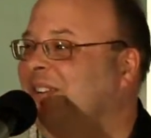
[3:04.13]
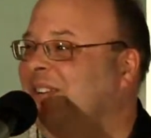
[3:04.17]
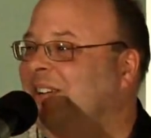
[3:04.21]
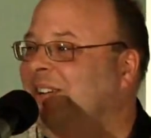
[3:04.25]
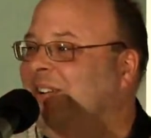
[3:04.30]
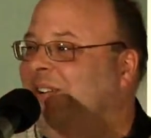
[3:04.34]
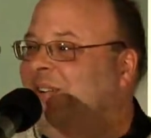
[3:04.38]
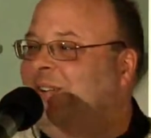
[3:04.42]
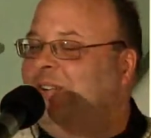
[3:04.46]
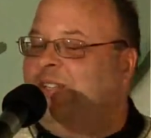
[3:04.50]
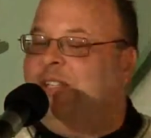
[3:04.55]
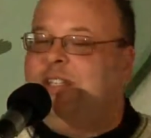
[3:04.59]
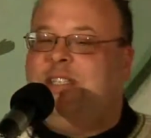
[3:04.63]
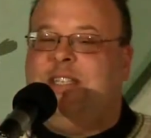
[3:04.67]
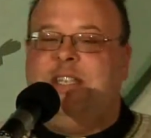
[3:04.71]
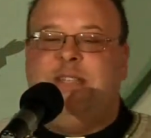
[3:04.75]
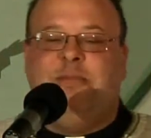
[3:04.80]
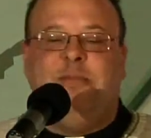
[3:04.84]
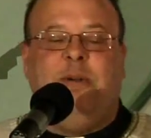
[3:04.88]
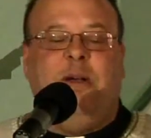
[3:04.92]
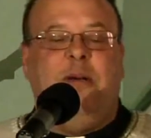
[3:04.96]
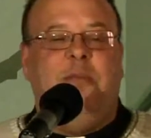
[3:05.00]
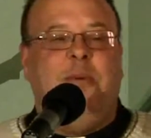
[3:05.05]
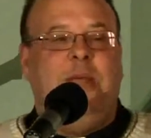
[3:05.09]
You know, and she
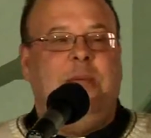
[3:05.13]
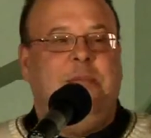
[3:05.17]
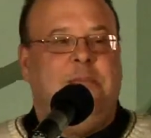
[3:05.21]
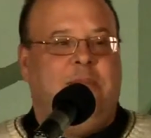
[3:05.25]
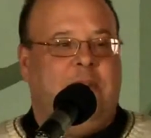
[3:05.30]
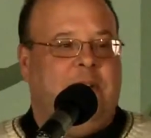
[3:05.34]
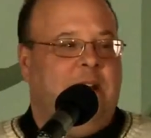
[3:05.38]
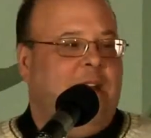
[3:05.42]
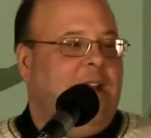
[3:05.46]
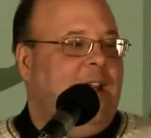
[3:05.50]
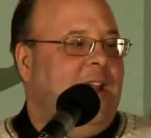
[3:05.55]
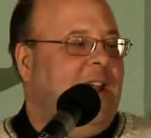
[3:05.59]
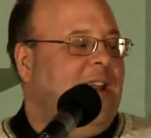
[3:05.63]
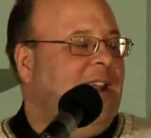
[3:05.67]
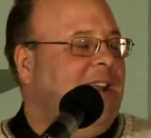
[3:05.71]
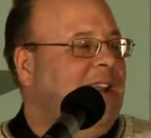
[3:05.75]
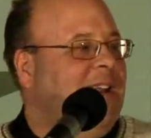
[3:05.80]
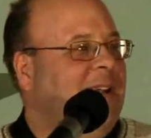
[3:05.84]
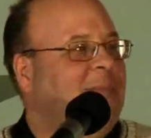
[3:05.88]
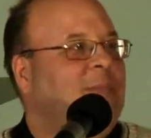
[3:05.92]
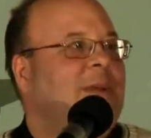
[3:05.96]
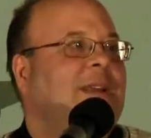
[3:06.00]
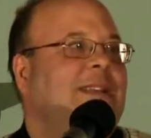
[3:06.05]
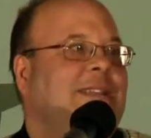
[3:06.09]
says, well, we pray.
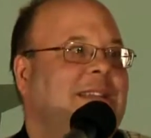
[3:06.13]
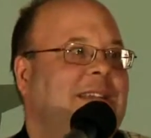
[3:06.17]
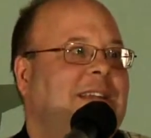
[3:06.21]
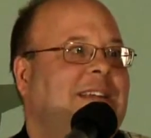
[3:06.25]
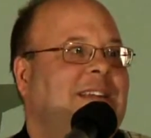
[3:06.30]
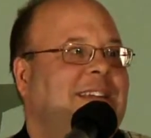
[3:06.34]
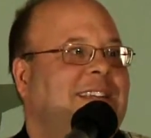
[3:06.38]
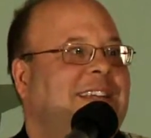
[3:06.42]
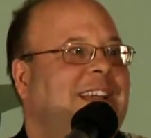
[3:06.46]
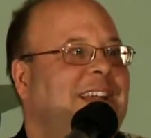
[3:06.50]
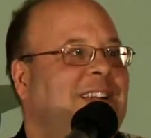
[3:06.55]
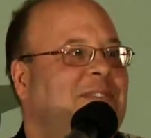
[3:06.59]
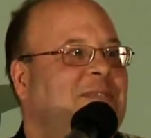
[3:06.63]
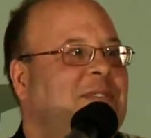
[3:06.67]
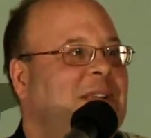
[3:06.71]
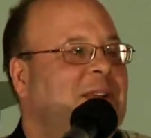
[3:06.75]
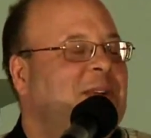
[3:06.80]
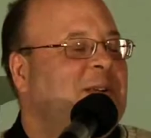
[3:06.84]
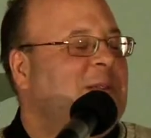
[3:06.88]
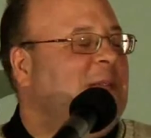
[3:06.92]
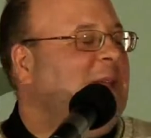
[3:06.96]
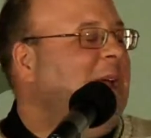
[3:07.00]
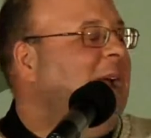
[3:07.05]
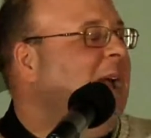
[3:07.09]
And I'm like, yeah, I kind of
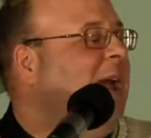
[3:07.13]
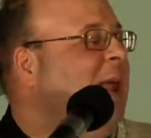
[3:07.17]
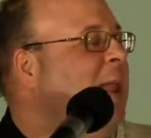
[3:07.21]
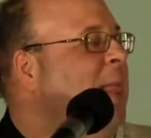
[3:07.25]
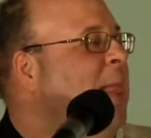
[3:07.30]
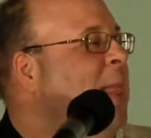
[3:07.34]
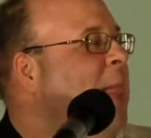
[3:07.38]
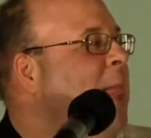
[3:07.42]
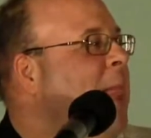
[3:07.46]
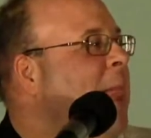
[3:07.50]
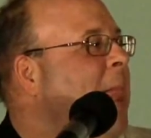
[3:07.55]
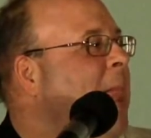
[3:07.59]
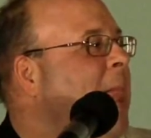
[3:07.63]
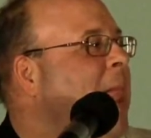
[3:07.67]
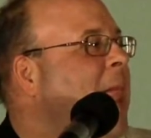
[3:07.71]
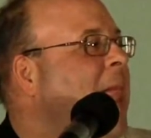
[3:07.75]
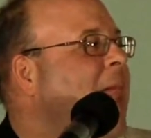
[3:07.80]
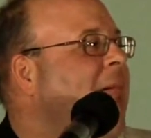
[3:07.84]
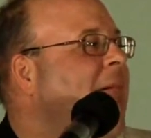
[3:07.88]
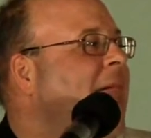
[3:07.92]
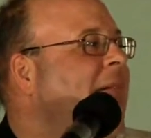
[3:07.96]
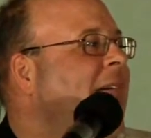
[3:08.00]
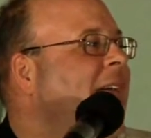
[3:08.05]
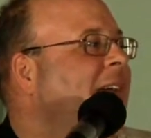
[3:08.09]
figured that.
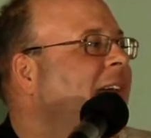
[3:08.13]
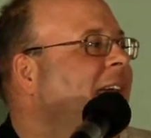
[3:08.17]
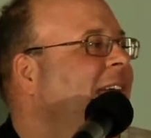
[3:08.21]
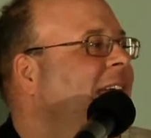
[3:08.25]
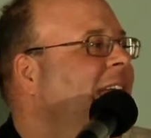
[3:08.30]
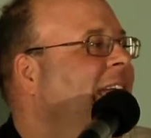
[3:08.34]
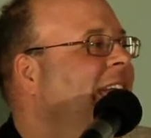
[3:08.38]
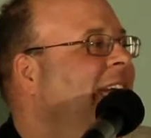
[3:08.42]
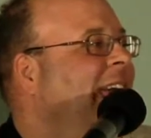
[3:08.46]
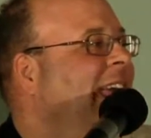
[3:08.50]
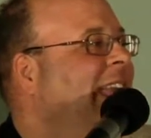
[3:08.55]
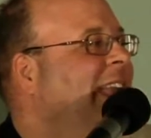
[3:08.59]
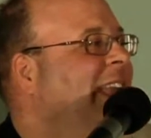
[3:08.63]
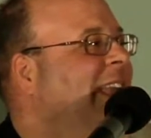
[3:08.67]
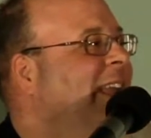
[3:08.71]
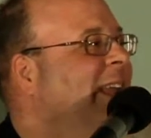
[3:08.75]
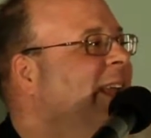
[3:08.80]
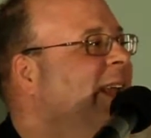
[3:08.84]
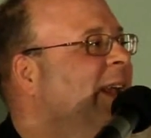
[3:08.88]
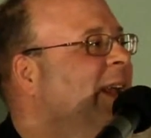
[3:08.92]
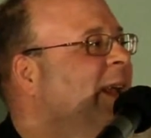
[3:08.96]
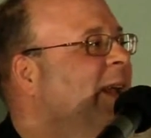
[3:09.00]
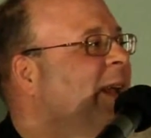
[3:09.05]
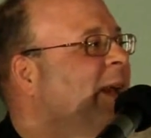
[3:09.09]
And,
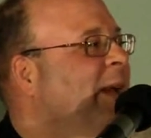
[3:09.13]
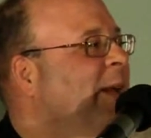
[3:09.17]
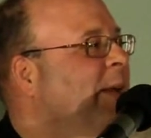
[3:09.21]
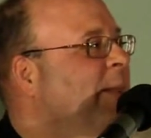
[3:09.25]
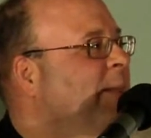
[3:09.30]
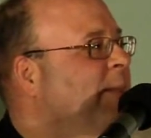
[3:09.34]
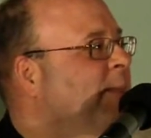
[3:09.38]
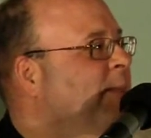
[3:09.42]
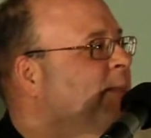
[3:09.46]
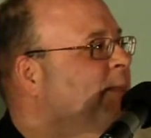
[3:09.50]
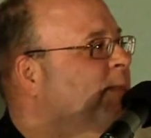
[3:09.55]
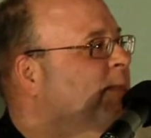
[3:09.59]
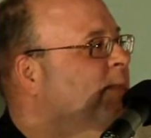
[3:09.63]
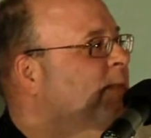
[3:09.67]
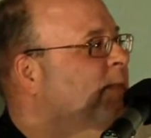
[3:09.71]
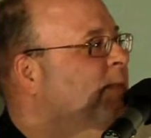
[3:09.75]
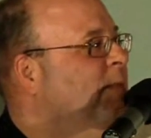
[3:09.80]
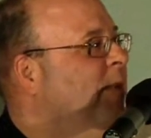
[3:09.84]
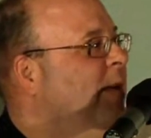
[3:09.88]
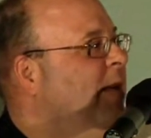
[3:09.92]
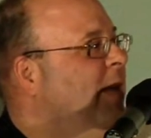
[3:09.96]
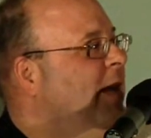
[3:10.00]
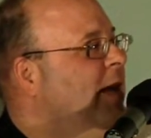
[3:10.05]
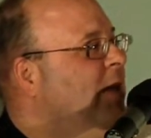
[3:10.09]

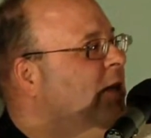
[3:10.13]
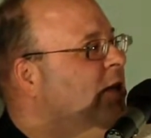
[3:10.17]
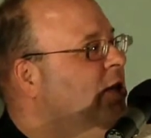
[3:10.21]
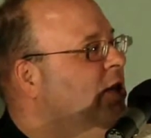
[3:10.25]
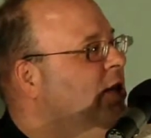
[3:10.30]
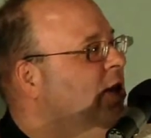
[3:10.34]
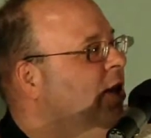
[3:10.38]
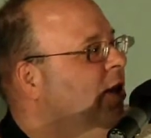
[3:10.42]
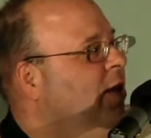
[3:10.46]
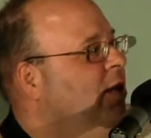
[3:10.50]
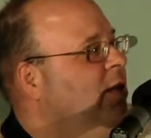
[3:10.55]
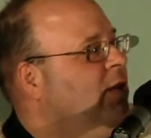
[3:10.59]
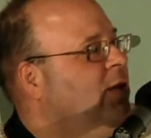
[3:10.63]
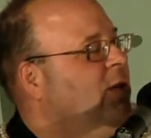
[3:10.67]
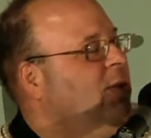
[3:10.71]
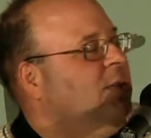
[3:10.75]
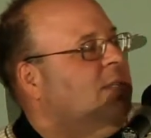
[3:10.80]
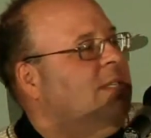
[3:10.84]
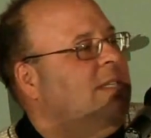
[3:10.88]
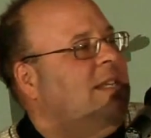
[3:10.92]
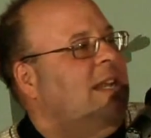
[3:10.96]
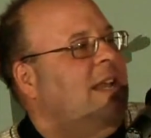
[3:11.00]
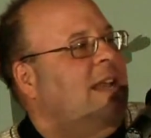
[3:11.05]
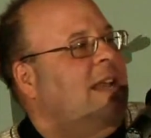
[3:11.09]
but then she also
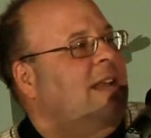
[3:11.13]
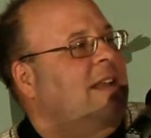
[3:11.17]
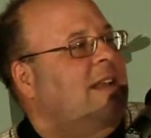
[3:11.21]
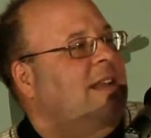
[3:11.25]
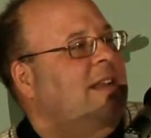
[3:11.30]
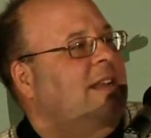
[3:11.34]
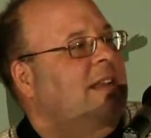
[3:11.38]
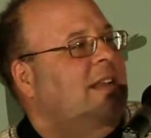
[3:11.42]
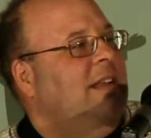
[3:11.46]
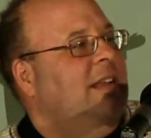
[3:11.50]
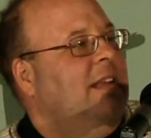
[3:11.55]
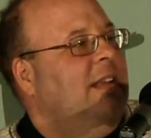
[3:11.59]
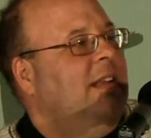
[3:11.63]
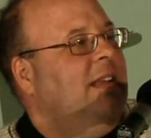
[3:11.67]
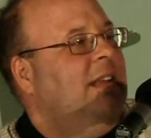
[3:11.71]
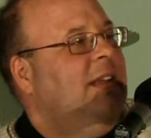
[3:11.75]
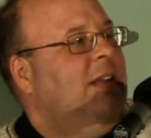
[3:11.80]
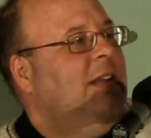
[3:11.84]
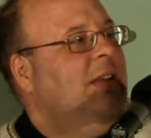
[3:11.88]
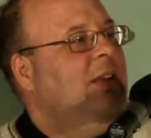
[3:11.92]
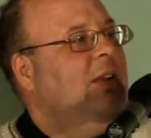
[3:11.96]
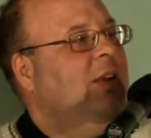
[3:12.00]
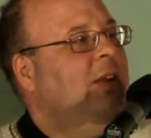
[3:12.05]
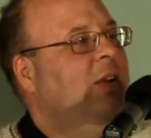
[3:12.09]
said,
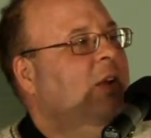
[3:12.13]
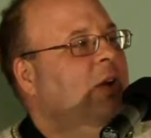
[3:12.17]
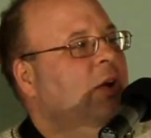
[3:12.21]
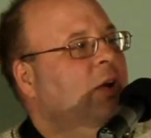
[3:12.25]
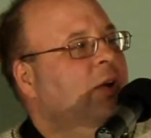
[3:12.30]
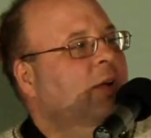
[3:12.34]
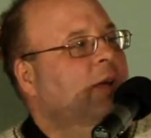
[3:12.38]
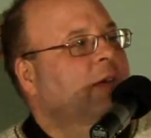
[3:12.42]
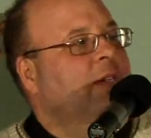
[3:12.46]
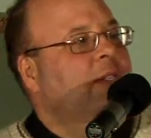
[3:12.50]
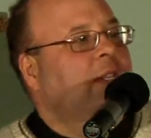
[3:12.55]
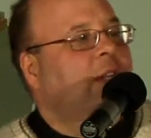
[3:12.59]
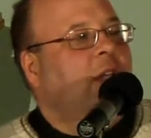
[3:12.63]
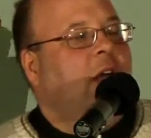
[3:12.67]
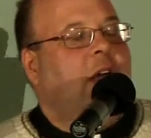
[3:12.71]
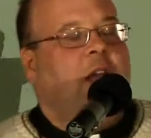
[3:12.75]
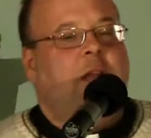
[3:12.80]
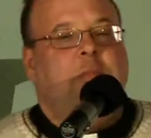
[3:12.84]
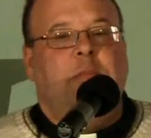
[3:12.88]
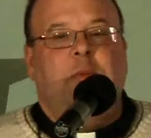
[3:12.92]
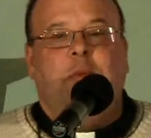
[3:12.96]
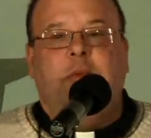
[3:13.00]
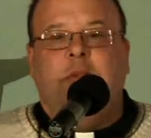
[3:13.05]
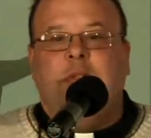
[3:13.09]
you know, there's a
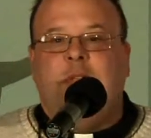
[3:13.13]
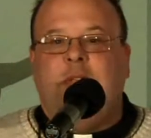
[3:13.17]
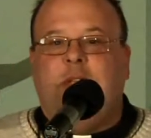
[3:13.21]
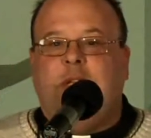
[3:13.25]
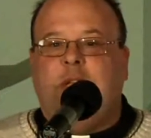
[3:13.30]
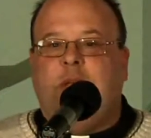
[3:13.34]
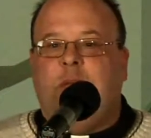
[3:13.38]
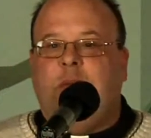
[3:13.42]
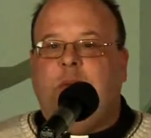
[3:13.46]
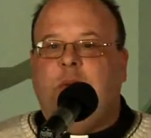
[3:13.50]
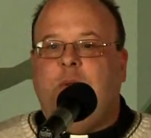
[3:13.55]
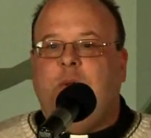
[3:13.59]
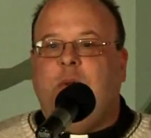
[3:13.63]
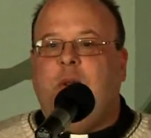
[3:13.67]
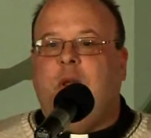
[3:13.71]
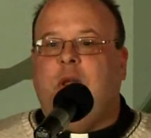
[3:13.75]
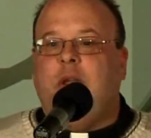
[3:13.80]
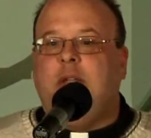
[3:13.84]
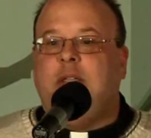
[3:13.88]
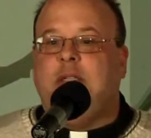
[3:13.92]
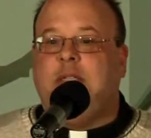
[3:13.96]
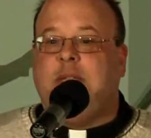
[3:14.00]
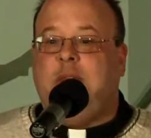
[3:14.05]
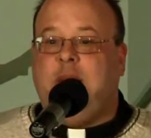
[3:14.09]
lot of music and we do a
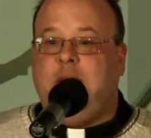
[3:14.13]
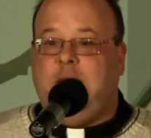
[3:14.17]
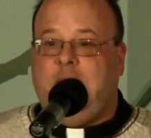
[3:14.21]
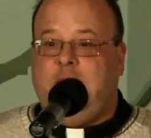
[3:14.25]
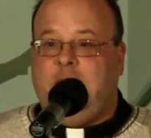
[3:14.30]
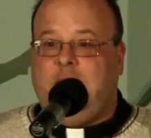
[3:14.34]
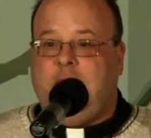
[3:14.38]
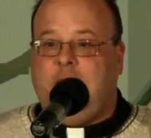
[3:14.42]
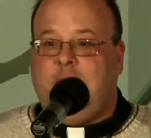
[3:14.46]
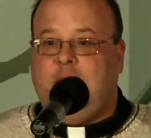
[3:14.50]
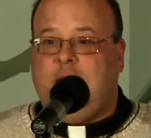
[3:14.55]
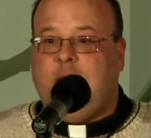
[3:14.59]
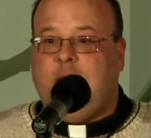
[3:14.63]
lot of singing.